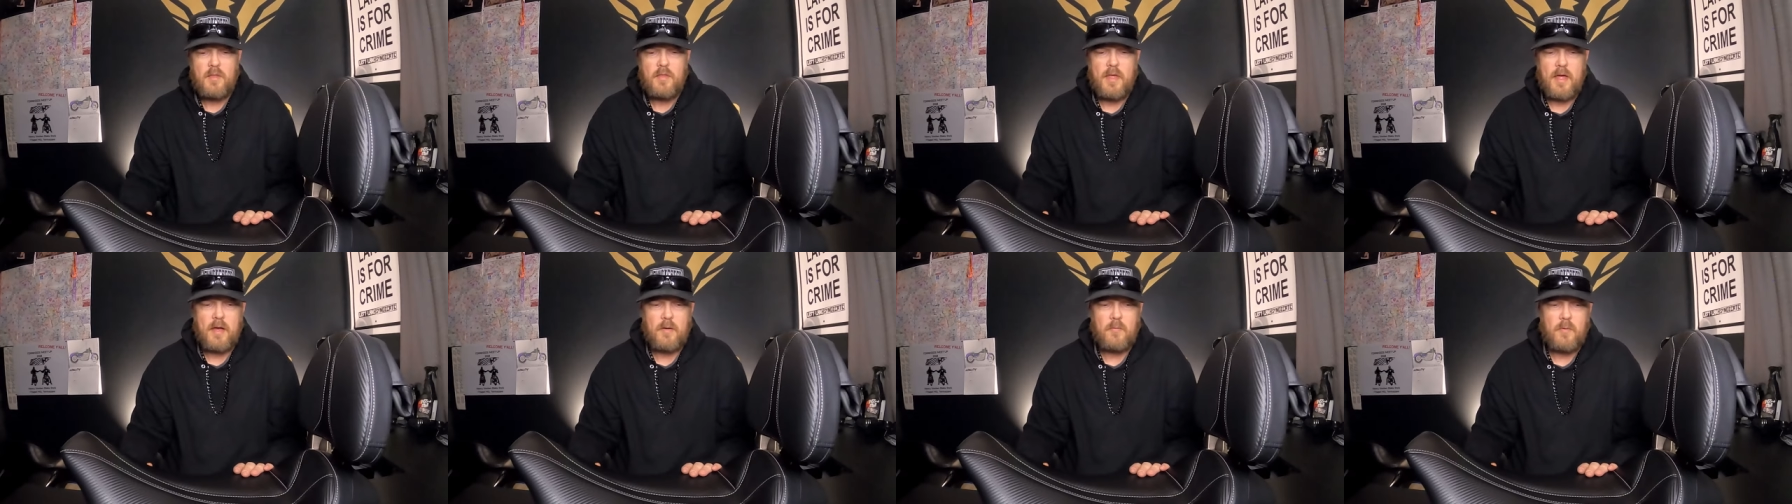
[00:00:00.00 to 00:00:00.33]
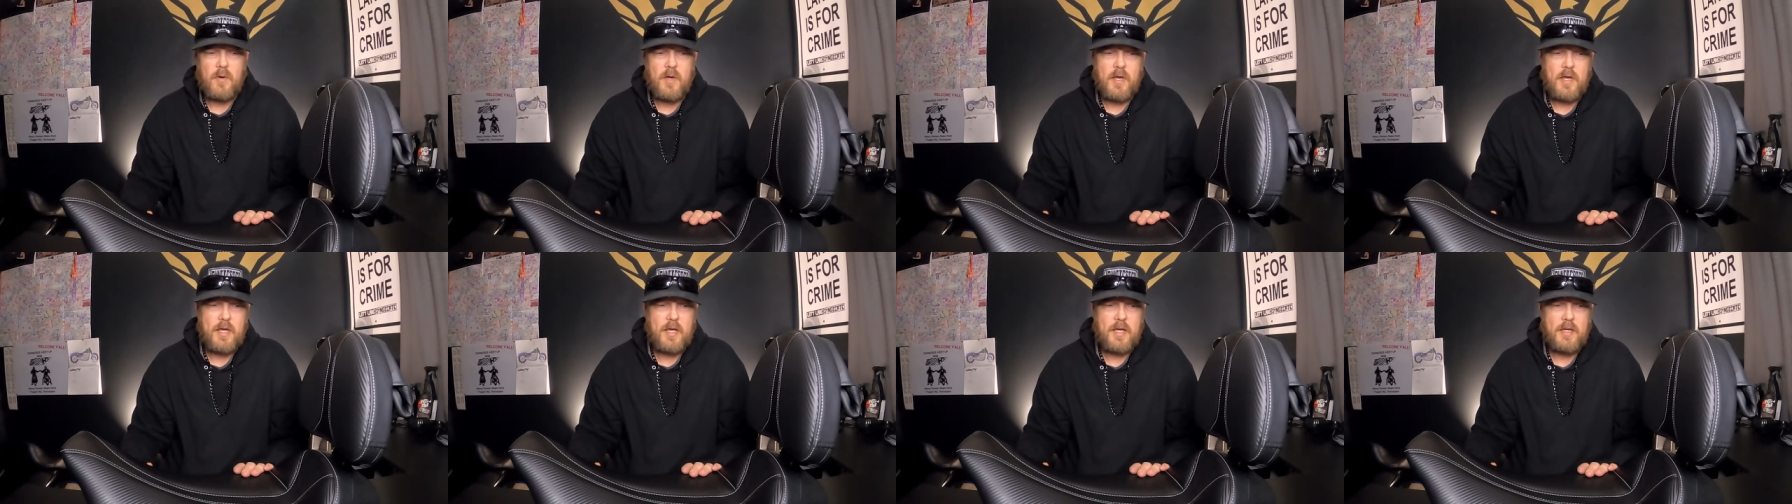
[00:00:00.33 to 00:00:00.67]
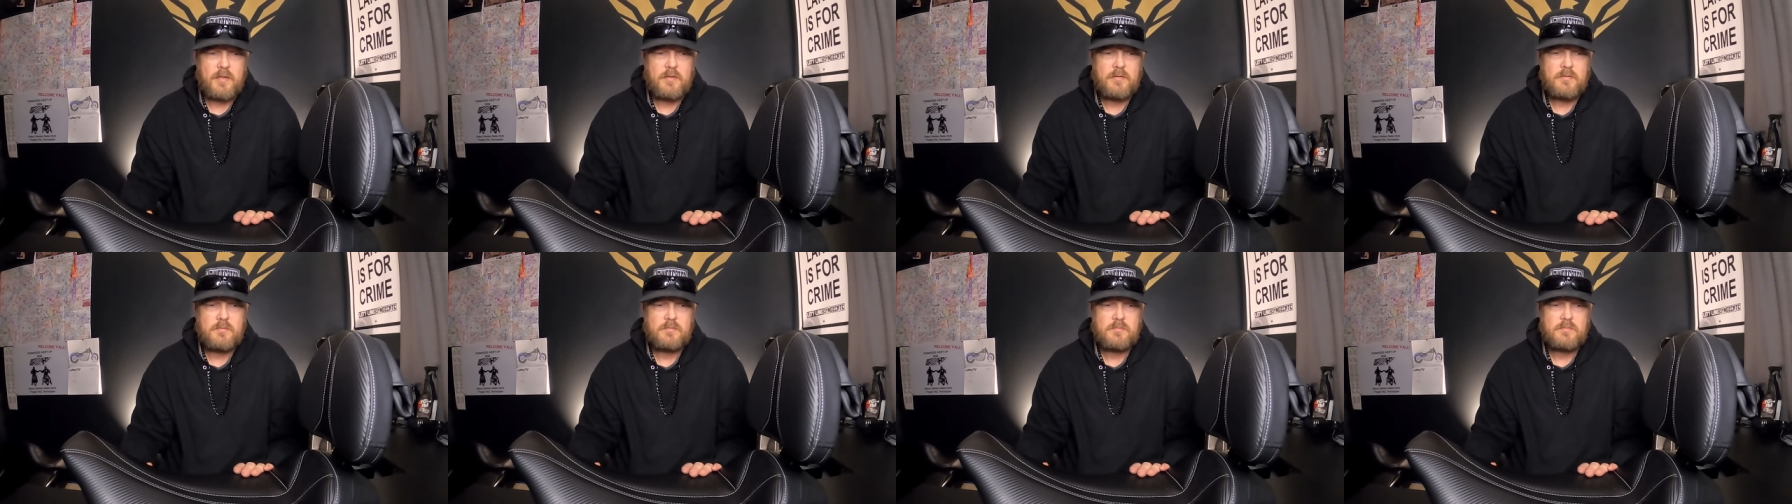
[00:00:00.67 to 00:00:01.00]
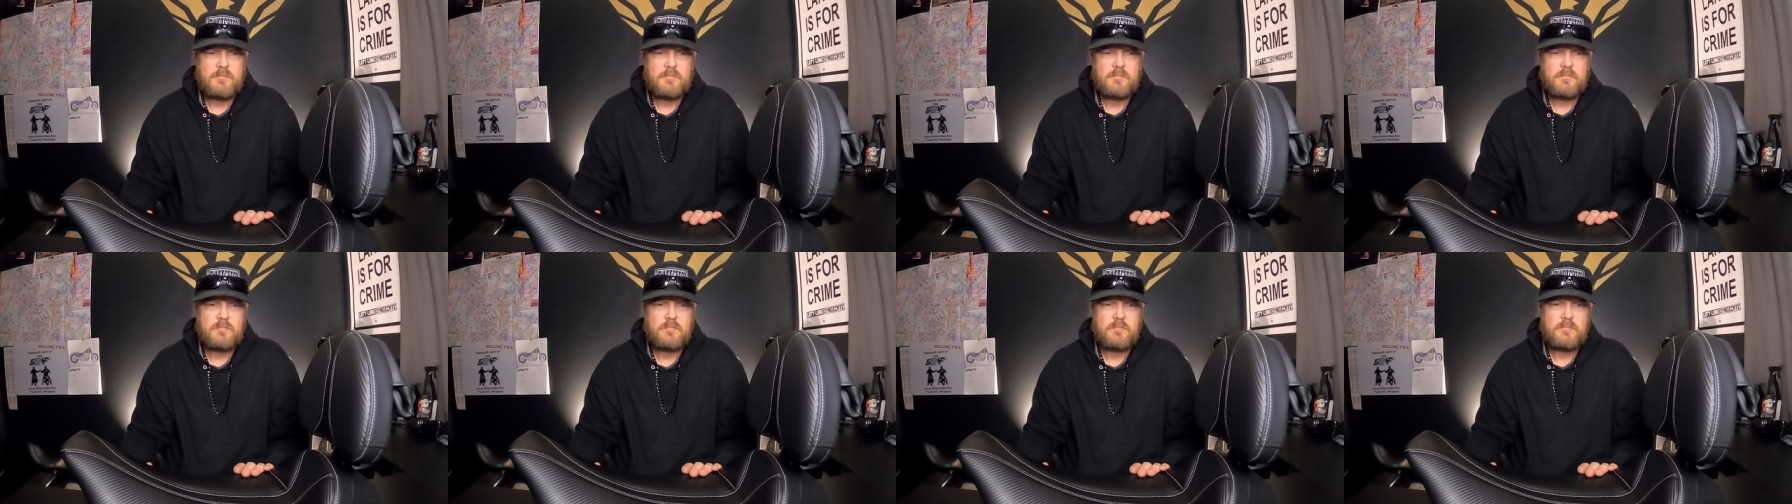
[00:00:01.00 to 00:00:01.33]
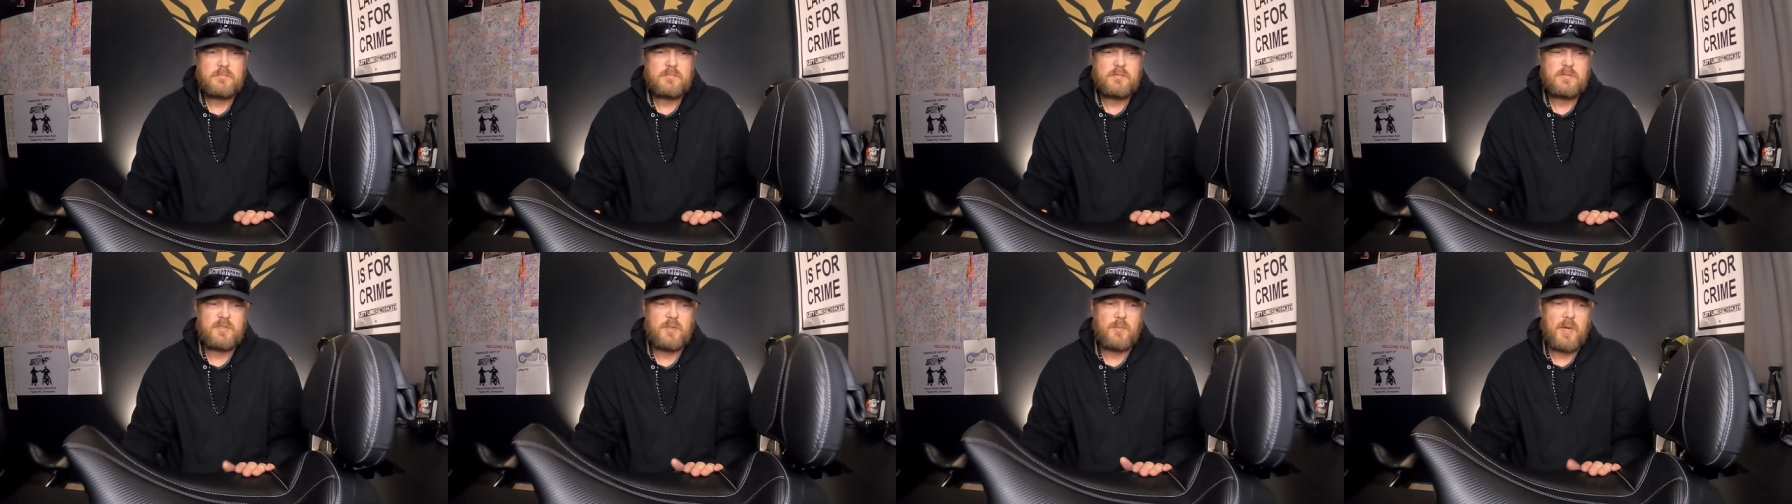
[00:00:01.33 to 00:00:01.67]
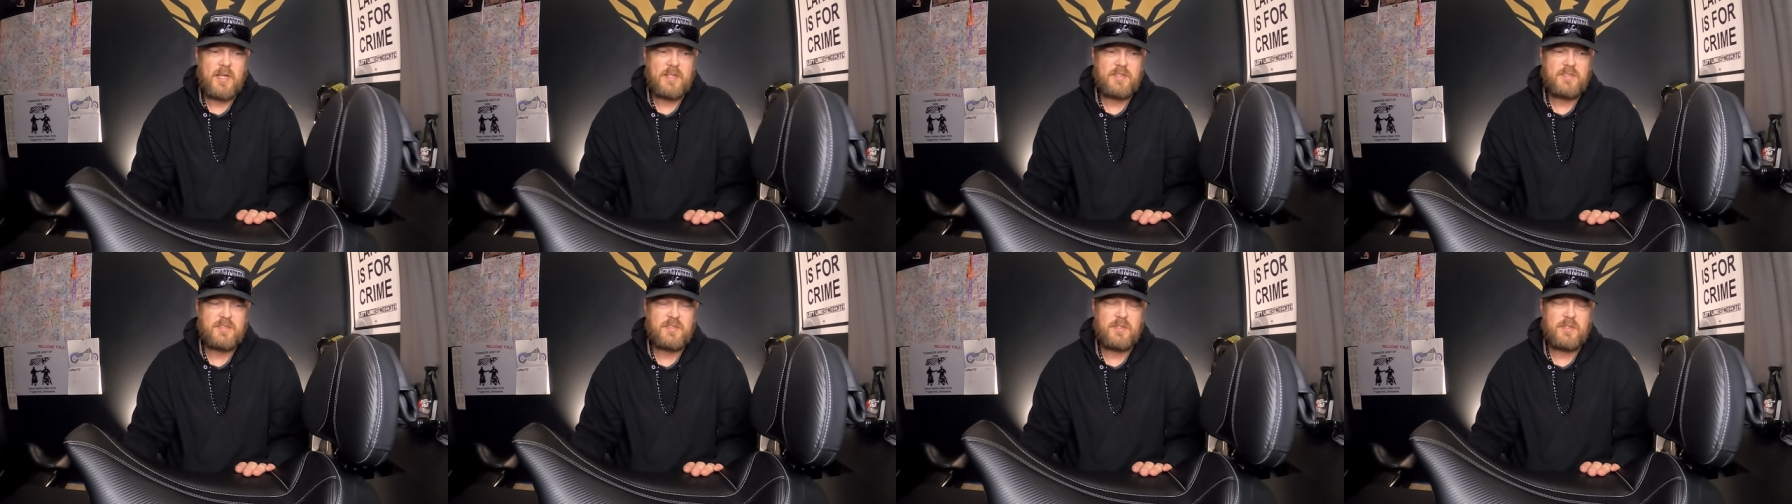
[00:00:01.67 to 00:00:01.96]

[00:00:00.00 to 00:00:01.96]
That way, somebody